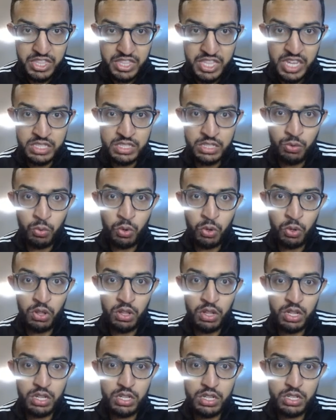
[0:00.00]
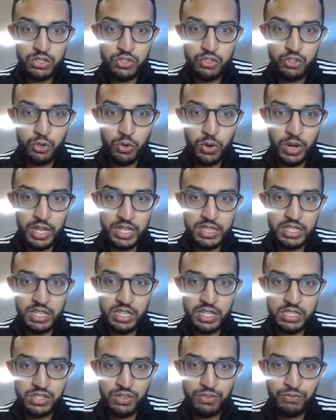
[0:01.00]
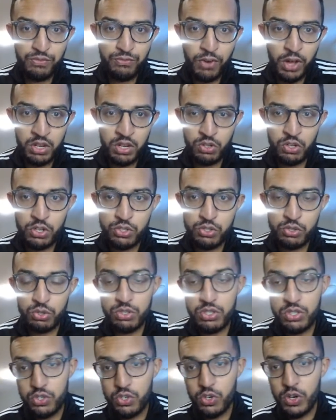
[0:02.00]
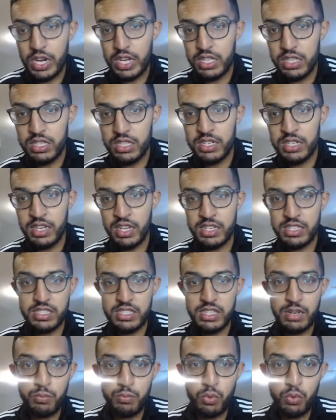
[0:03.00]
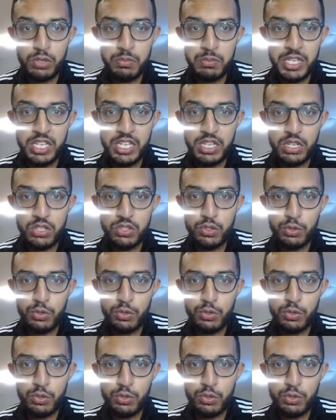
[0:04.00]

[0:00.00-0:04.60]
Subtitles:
then they will directly, it's a funnel. So directly next step would be to